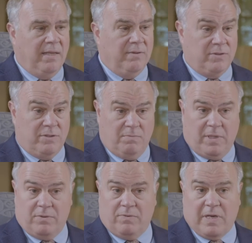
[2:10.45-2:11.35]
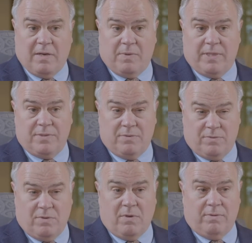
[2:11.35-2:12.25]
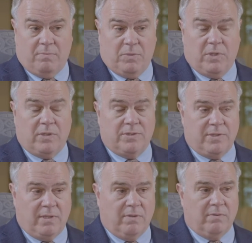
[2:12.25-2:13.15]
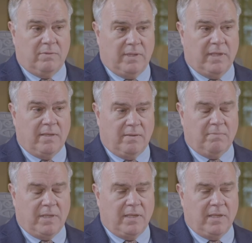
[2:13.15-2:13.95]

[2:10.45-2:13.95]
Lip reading: There's some other high rises that are on the books that are going